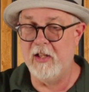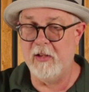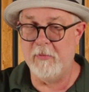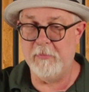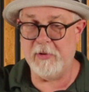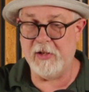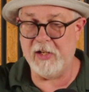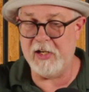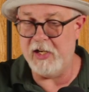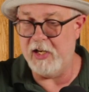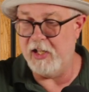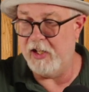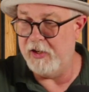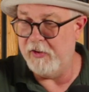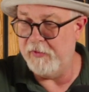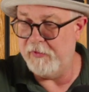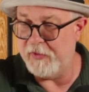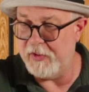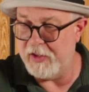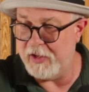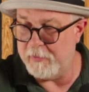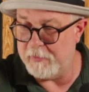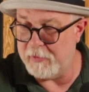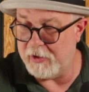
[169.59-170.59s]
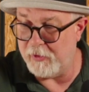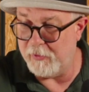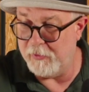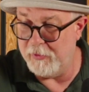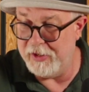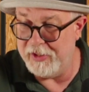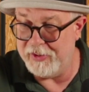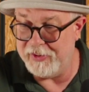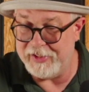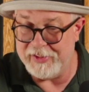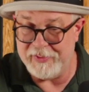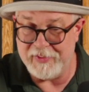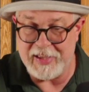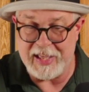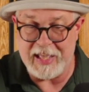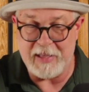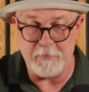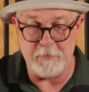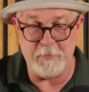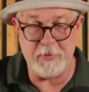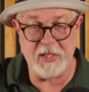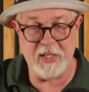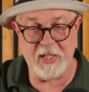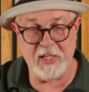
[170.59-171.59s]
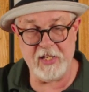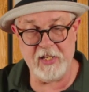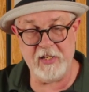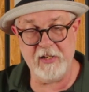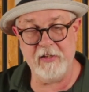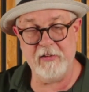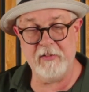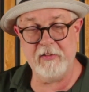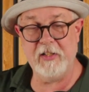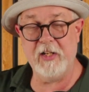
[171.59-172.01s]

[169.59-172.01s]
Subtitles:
but none of them are really that big,